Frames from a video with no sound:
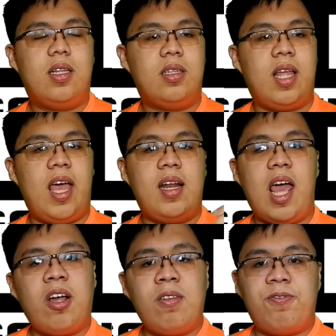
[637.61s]
then I
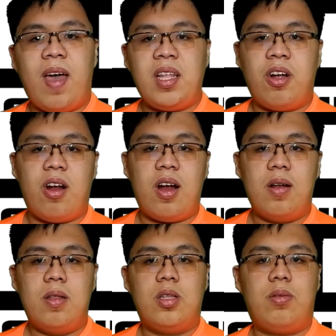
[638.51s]
could find her
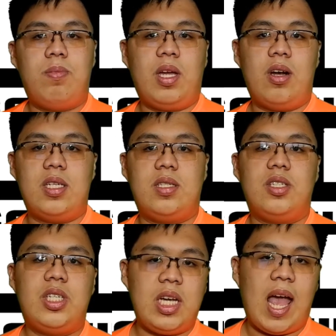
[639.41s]
because
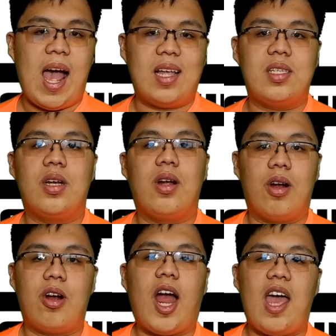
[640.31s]
she has
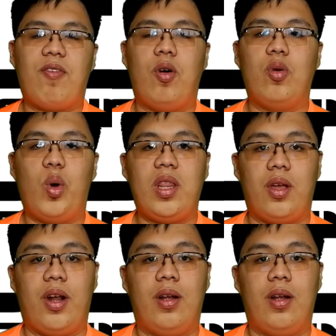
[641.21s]
her iPhone with her.